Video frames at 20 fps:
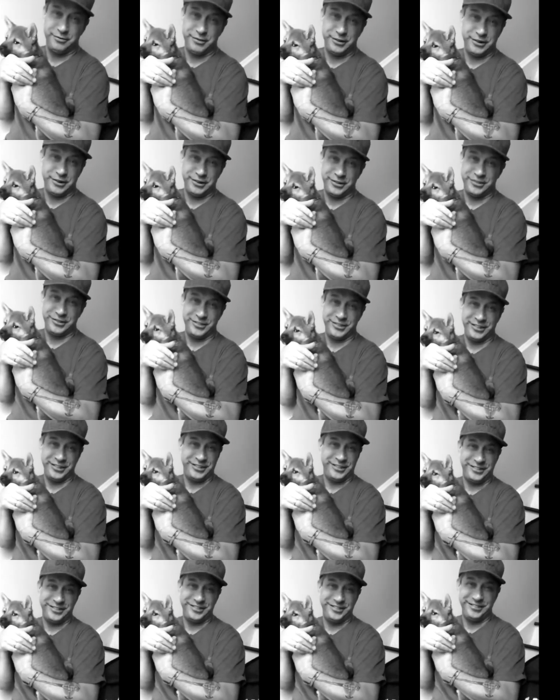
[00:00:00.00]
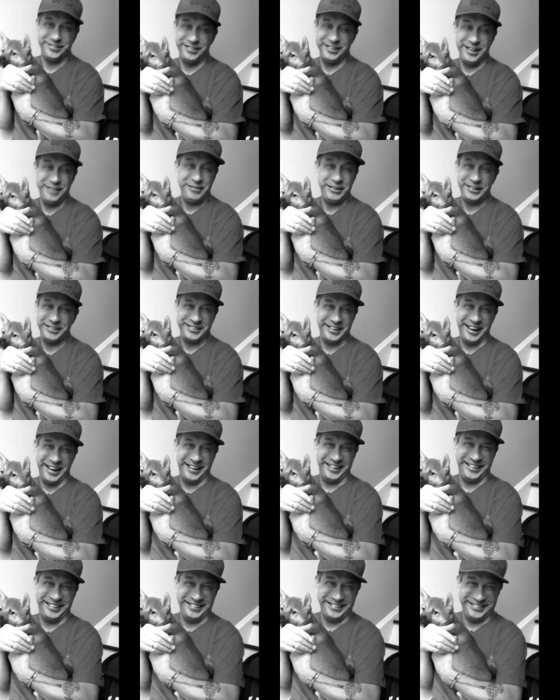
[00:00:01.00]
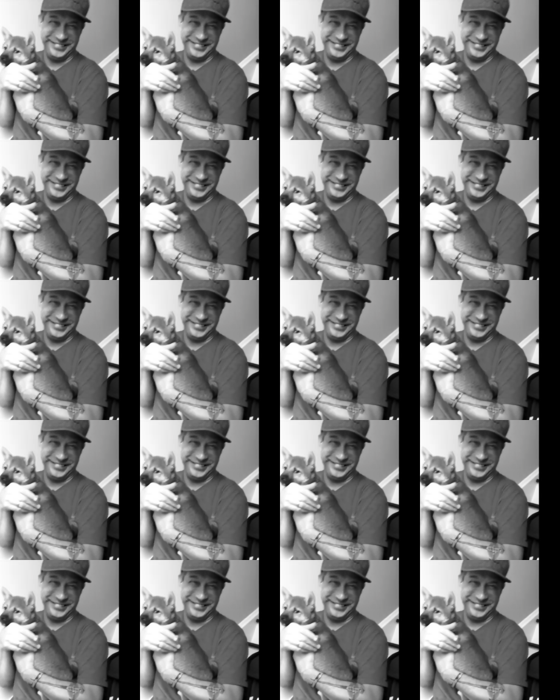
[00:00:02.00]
we're just loving Ted.